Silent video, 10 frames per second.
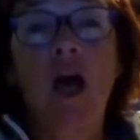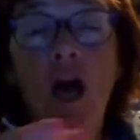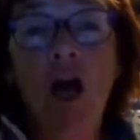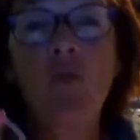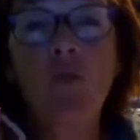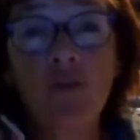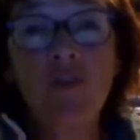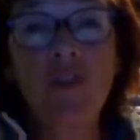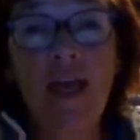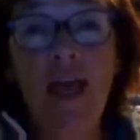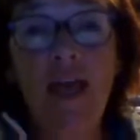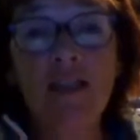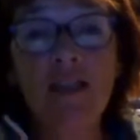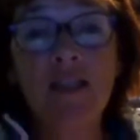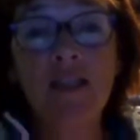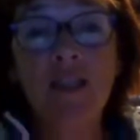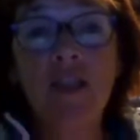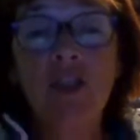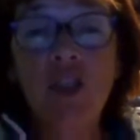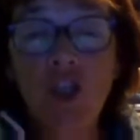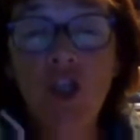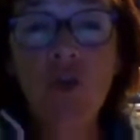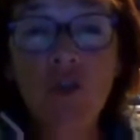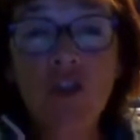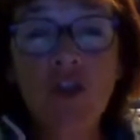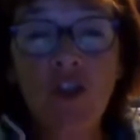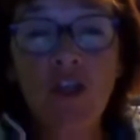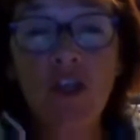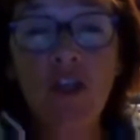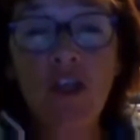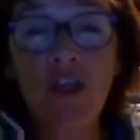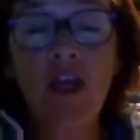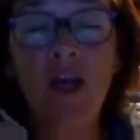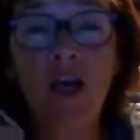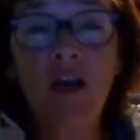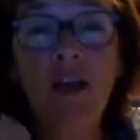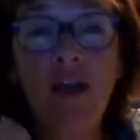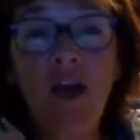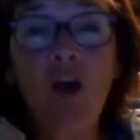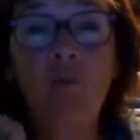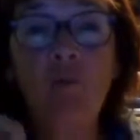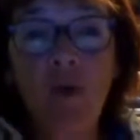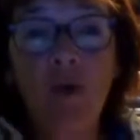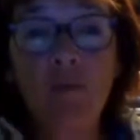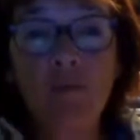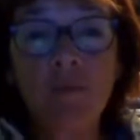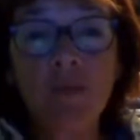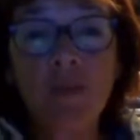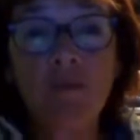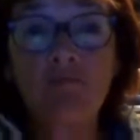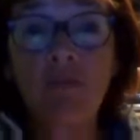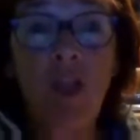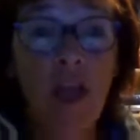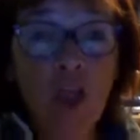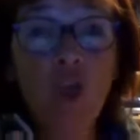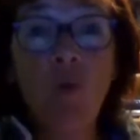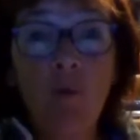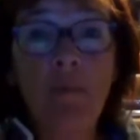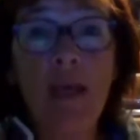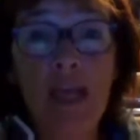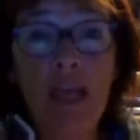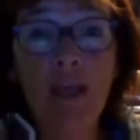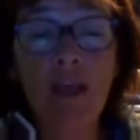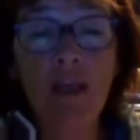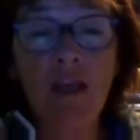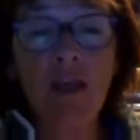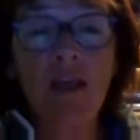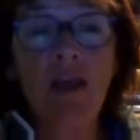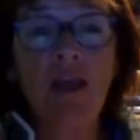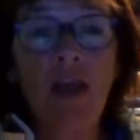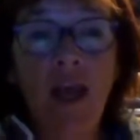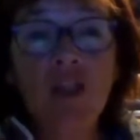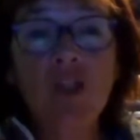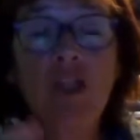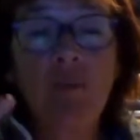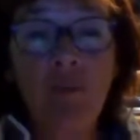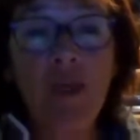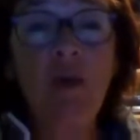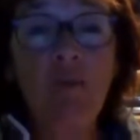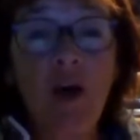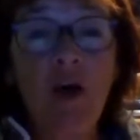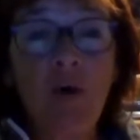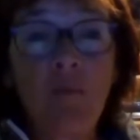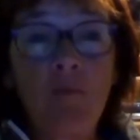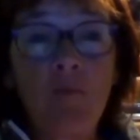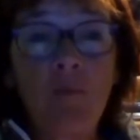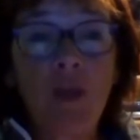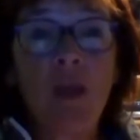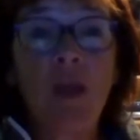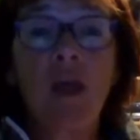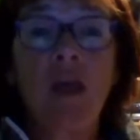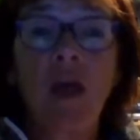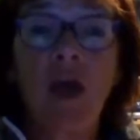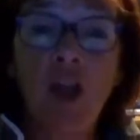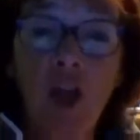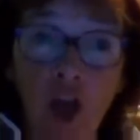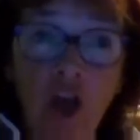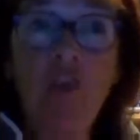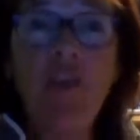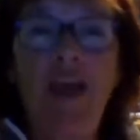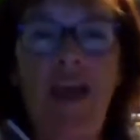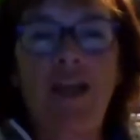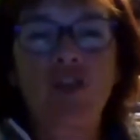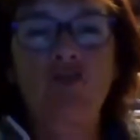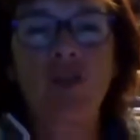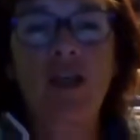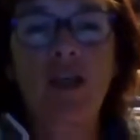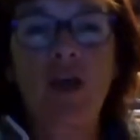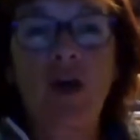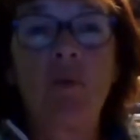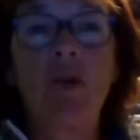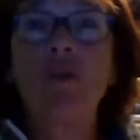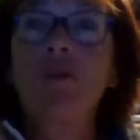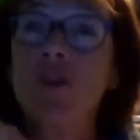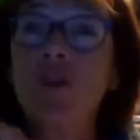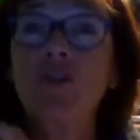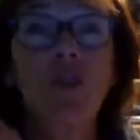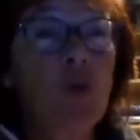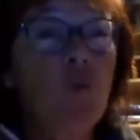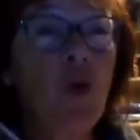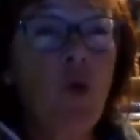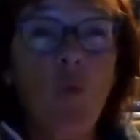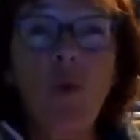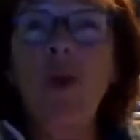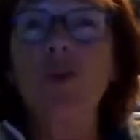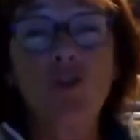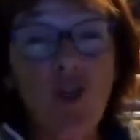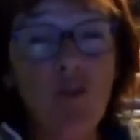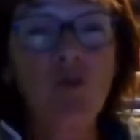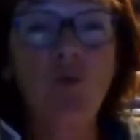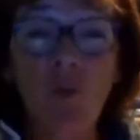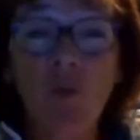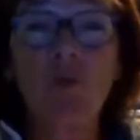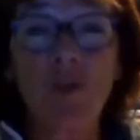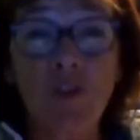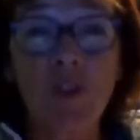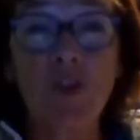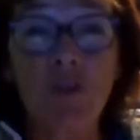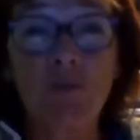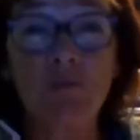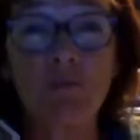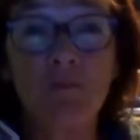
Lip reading: I would have said, do you know what, Sonia? I help mums like you and me actually be a mum and earn that extra income. So do you know what? We can travel when we want to.